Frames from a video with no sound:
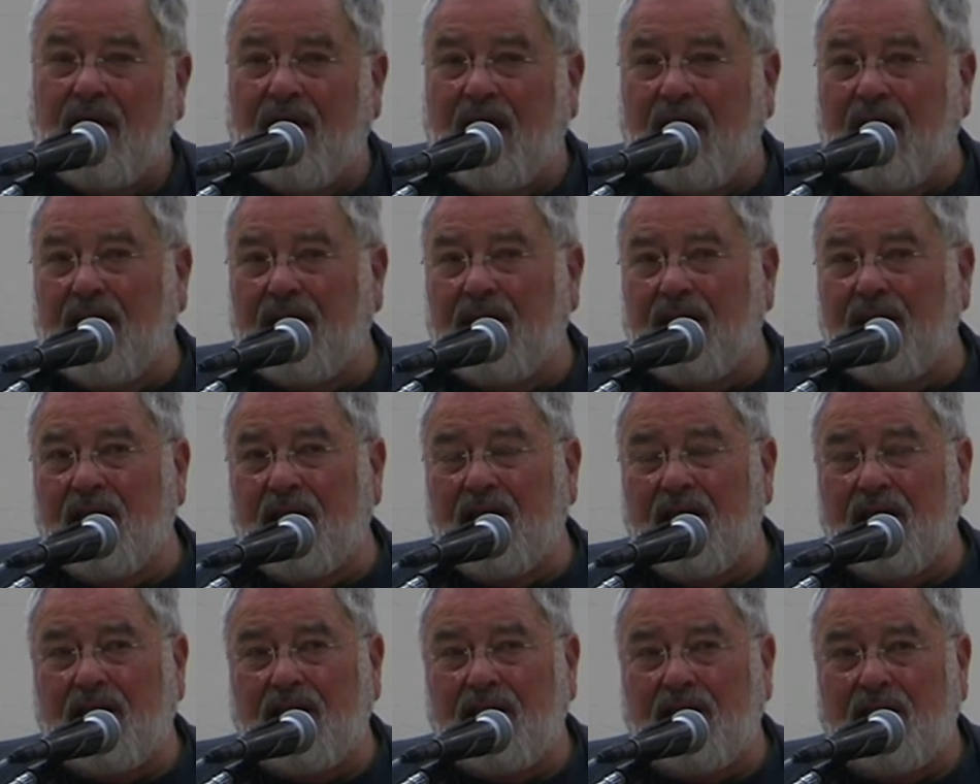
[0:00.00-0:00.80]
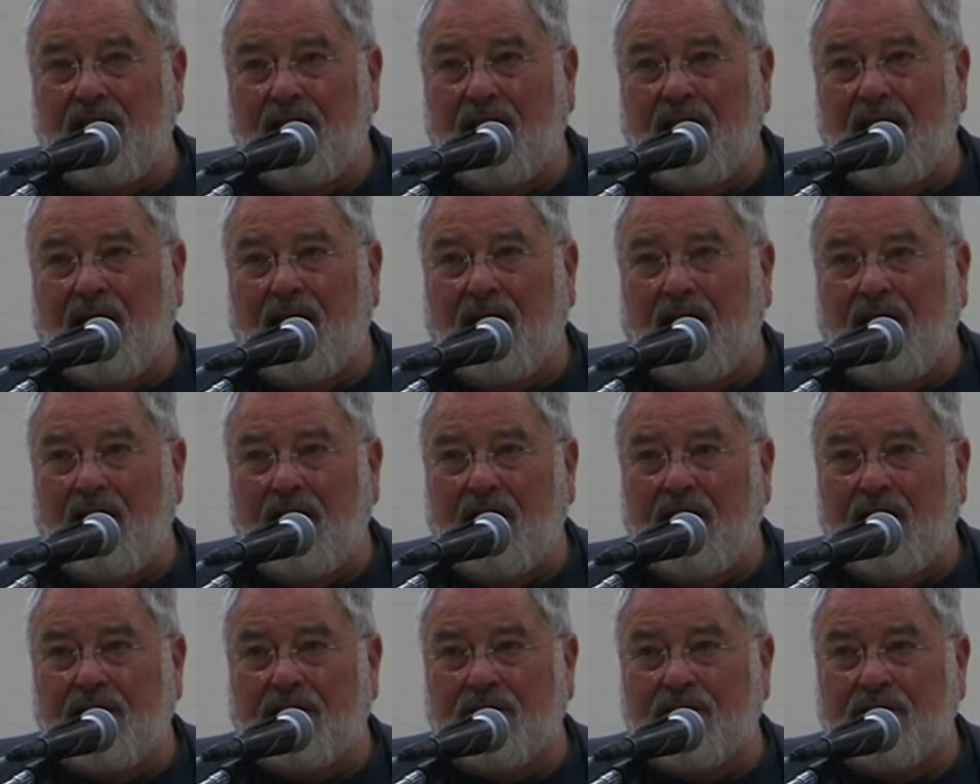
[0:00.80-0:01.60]
And then
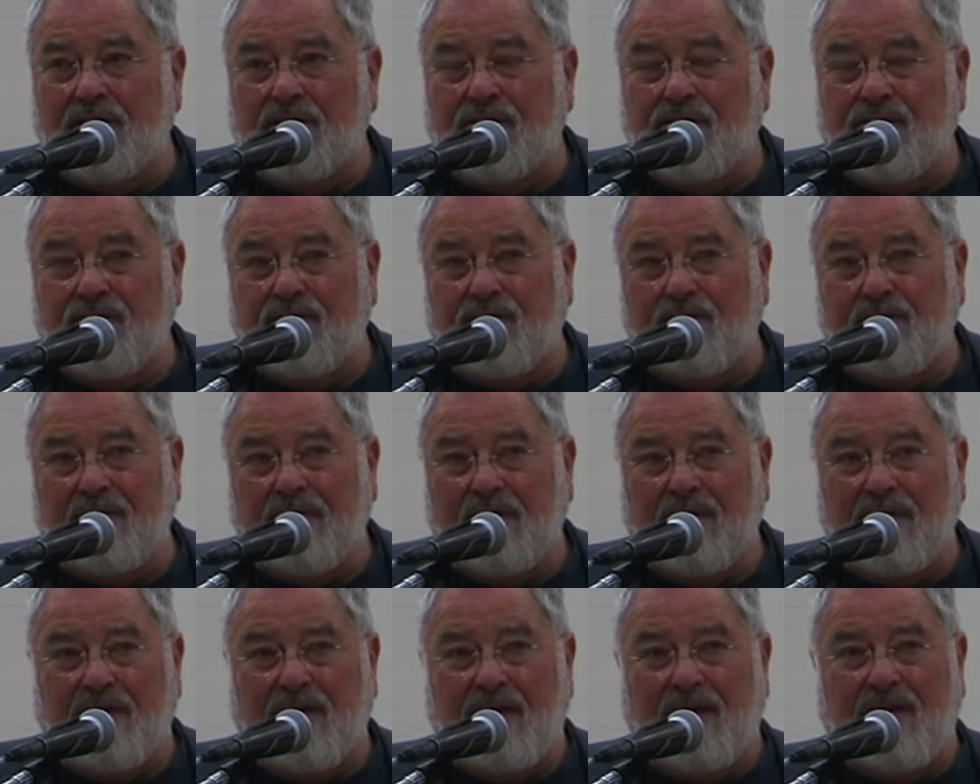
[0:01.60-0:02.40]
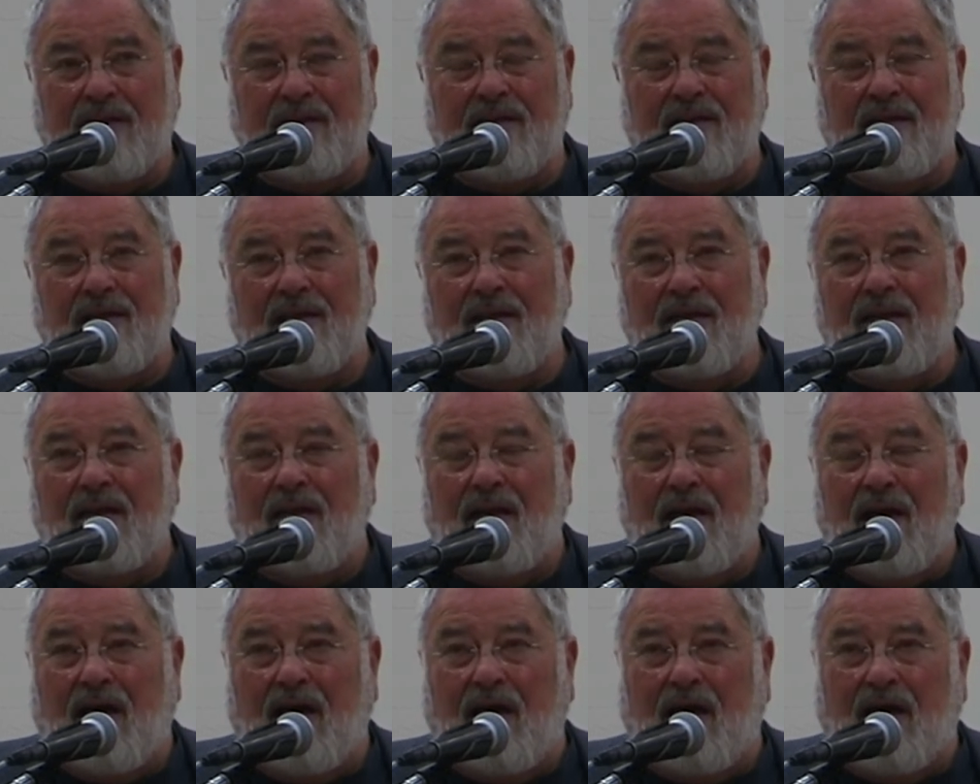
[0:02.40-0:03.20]
it's assumed that
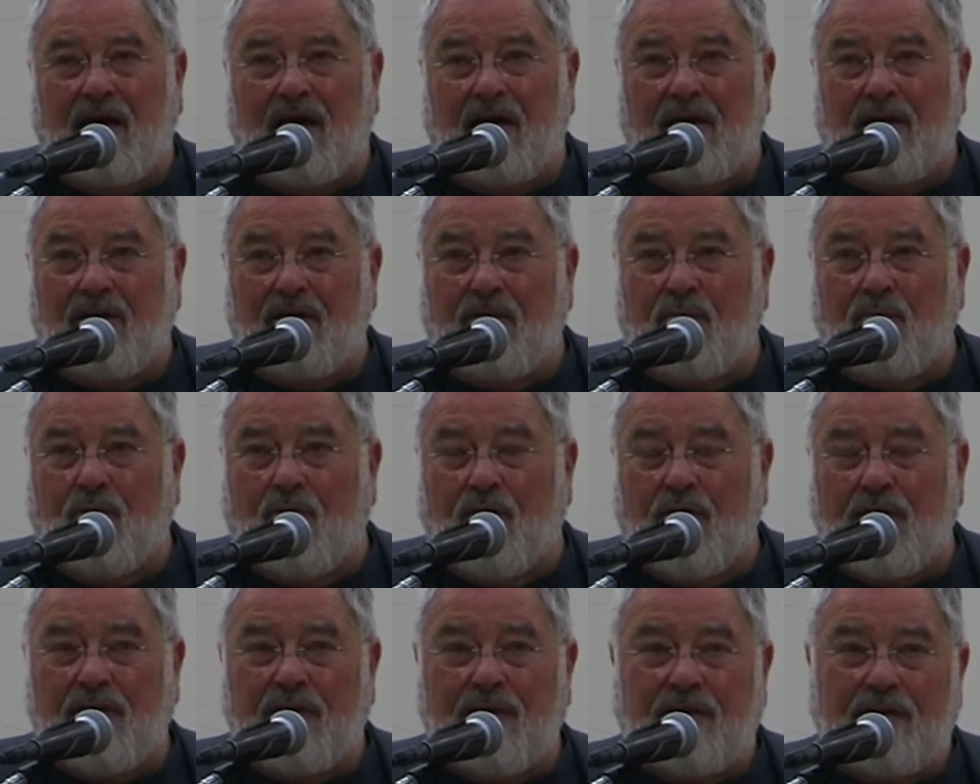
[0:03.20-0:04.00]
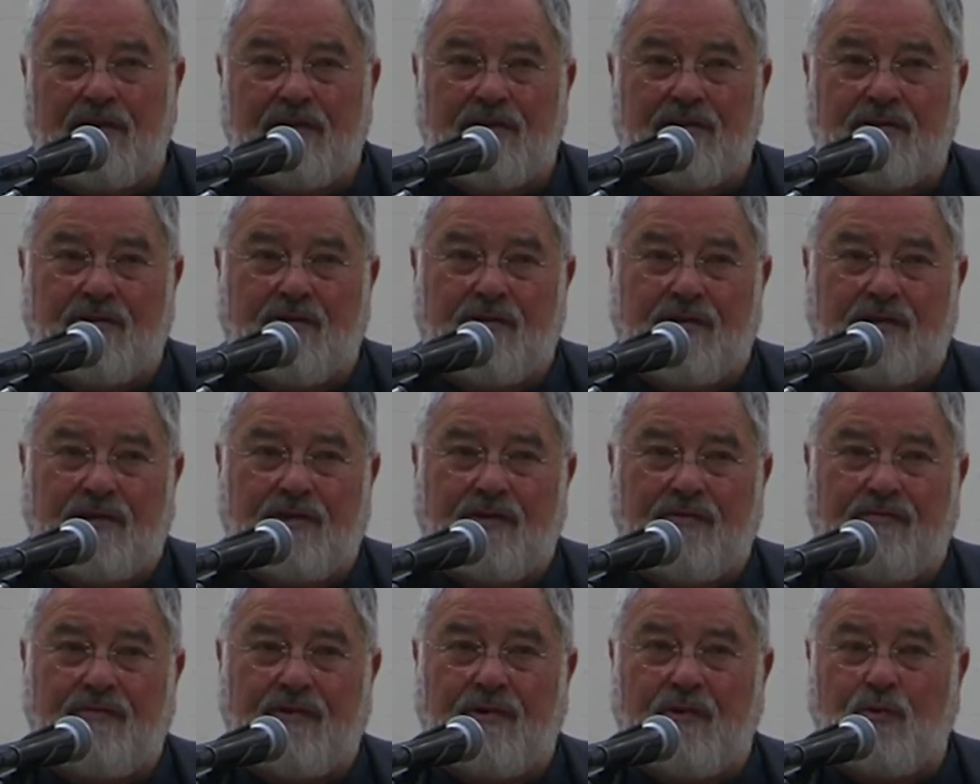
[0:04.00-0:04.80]
the market is going
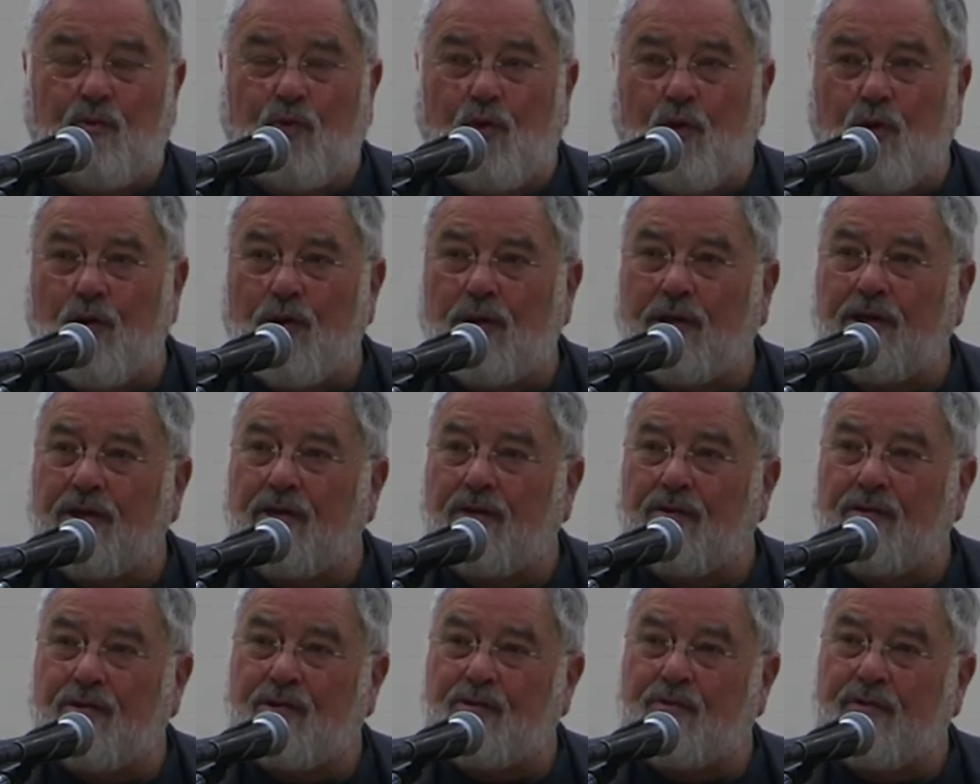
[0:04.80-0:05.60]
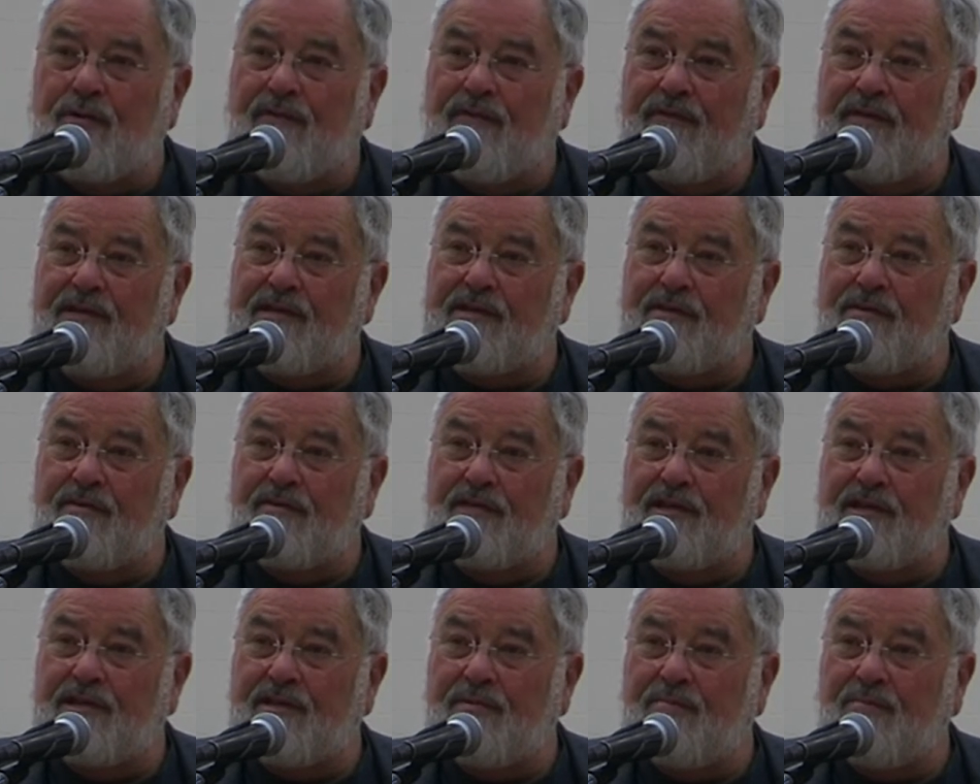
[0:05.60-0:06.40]
to reward those with fiscal
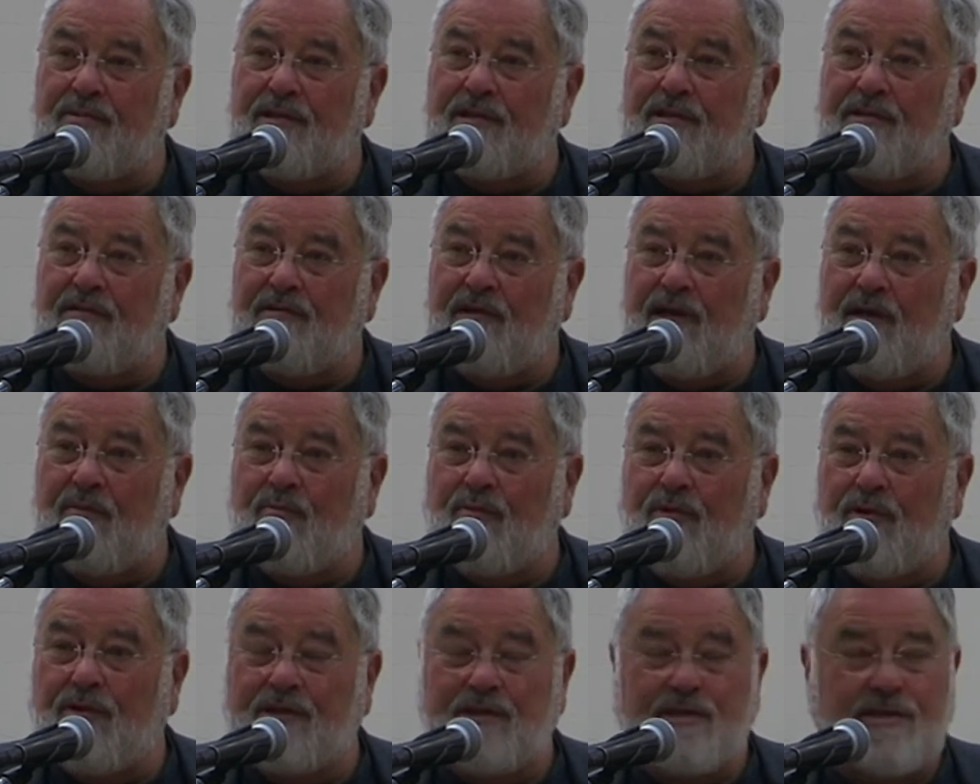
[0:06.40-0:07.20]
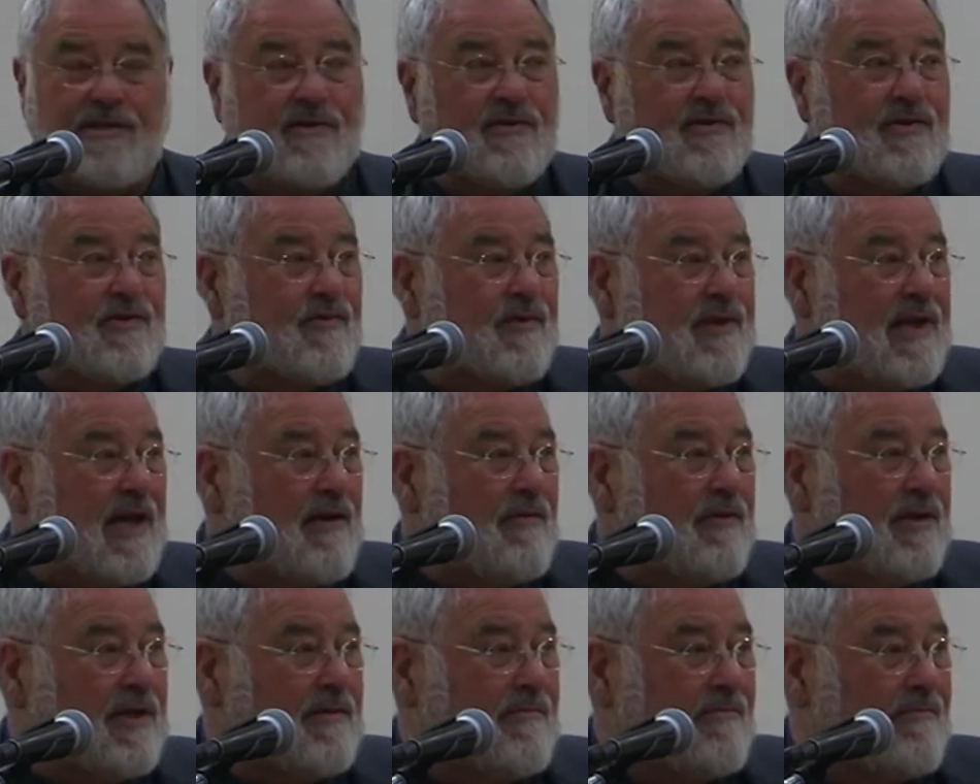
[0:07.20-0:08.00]
discipline and punish those
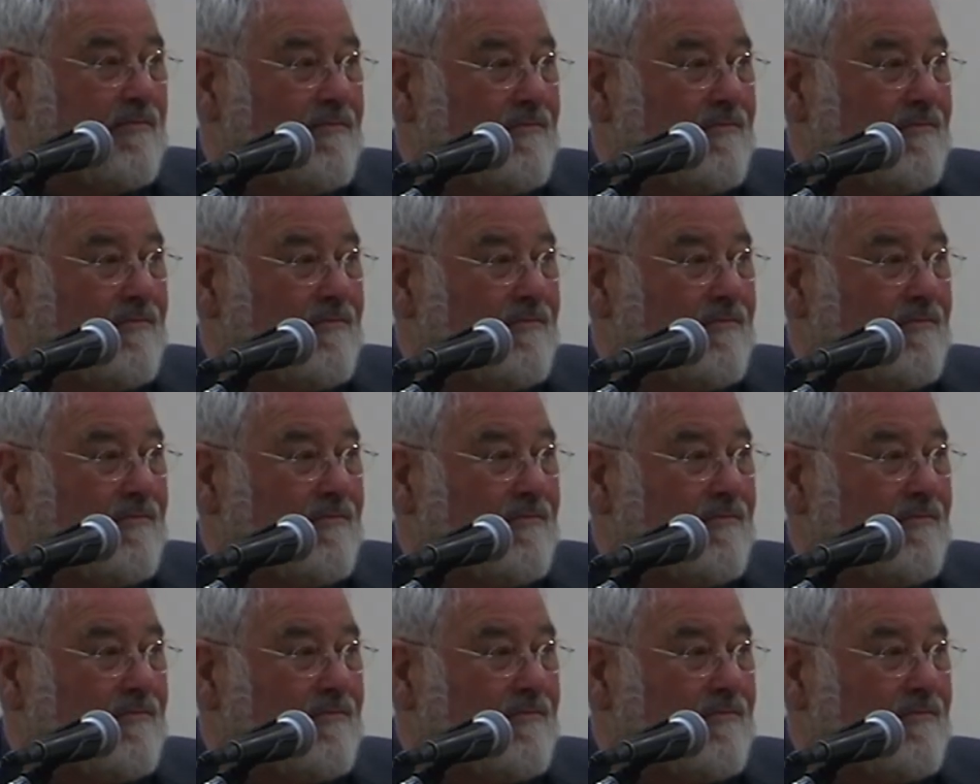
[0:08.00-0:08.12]
without it.